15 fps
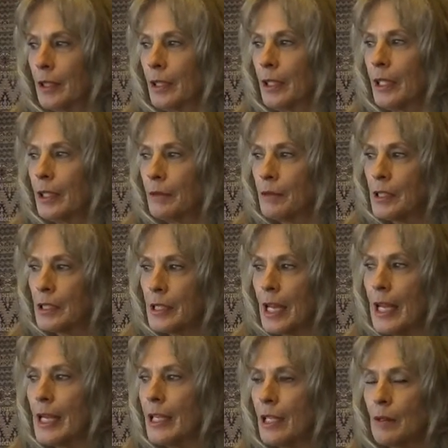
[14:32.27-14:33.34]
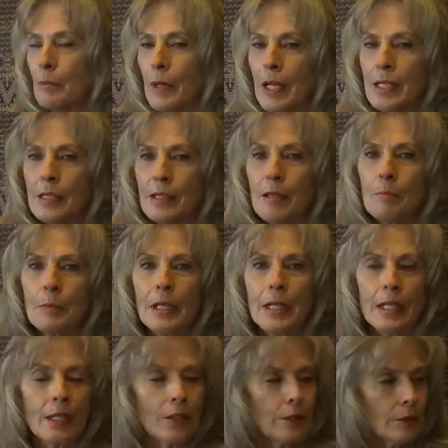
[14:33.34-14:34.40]
And it was taken by
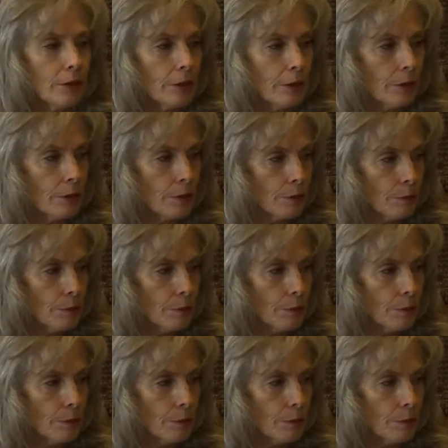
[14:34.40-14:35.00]
somebody, or, you know,